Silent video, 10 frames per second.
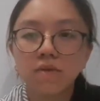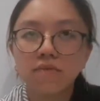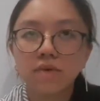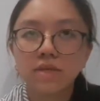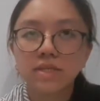
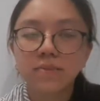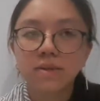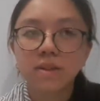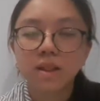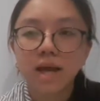For
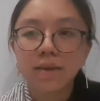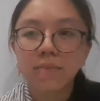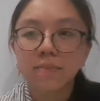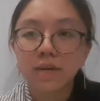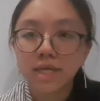example, like
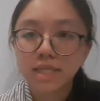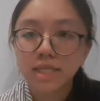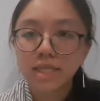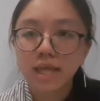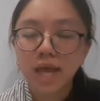but,
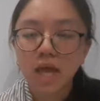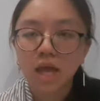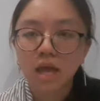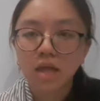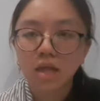
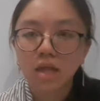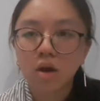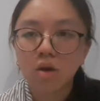and,